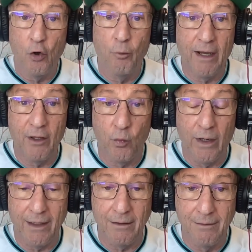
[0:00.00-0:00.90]
Oh, by the
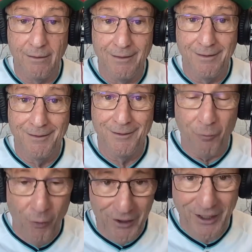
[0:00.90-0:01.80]
way,
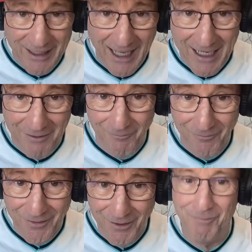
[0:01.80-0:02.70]
they won the game,
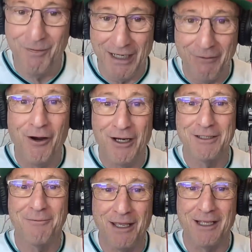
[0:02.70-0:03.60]
but he
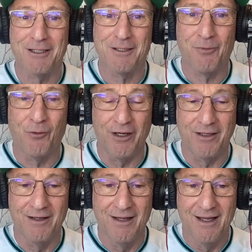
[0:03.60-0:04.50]
wanted to make his
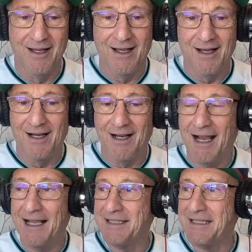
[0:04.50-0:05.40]
point.
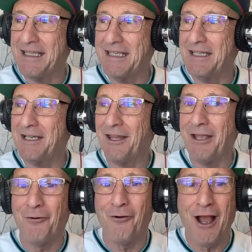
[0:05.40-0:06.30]
Ozzy Guillen
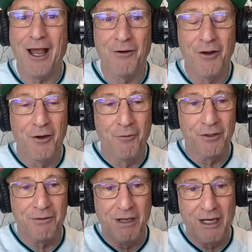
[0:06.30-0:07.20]
later on
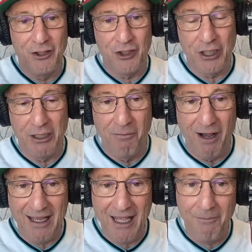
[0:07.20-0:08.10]
was managing in
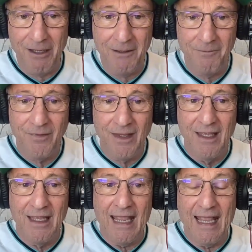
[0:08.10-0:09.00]
Miami
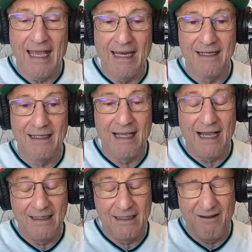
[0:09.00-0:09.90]
and
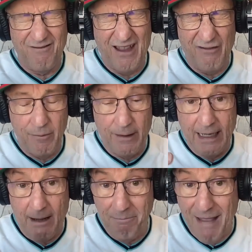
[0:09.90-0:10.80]
everybody
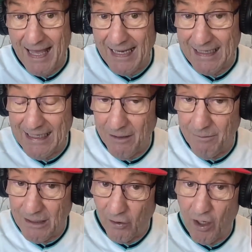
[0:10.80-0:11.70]
got mad at
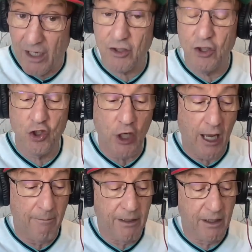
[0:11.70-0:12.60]
him, and he lost his
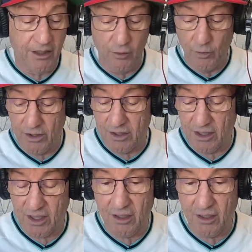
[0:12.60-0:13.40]
job because it was